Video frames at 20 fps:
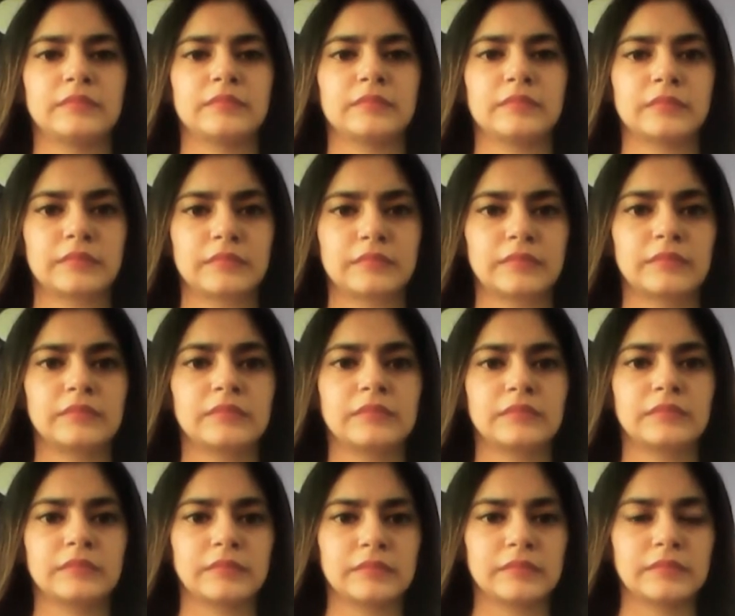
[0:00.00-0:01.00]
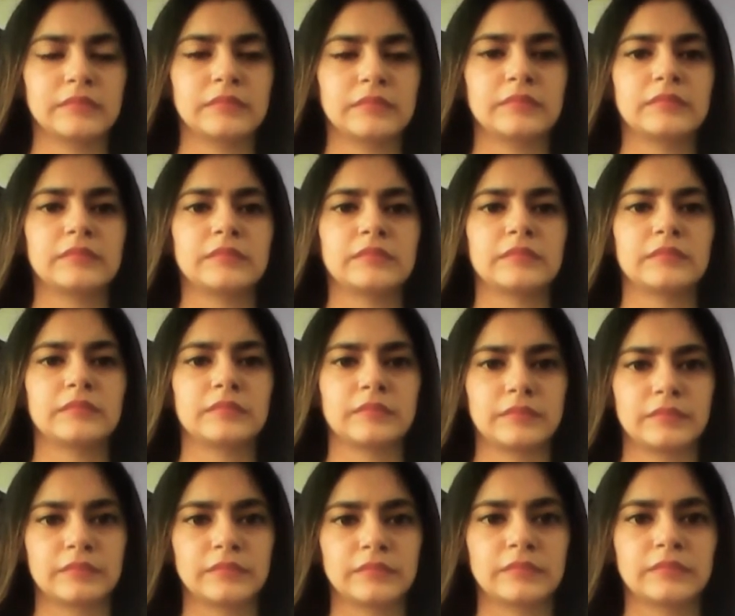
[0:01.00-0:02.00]

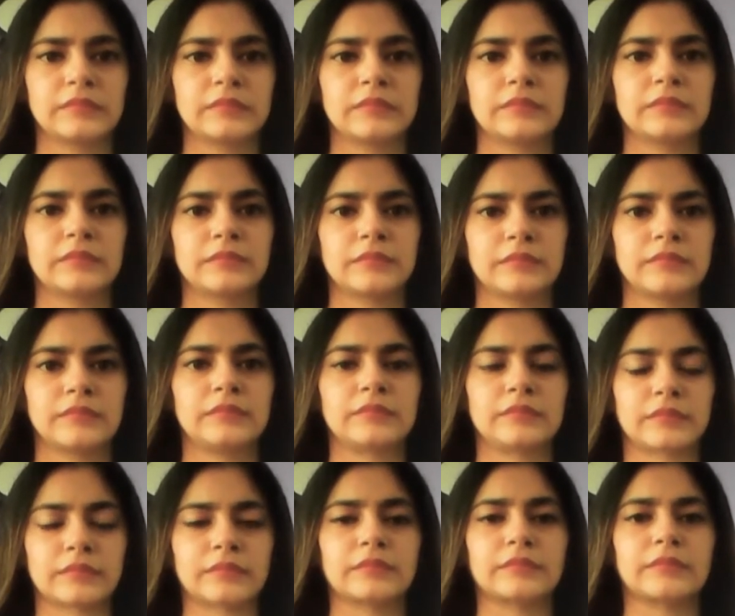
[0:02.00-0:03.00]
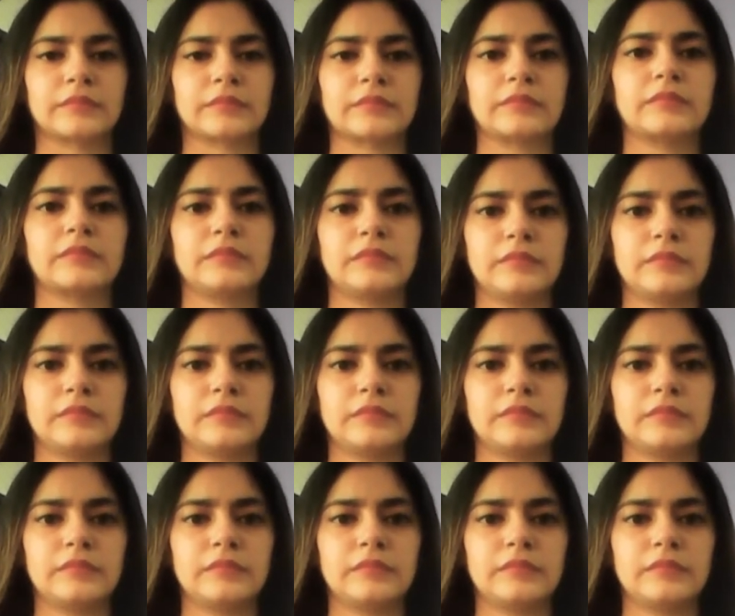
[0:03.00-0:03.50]
[no speech]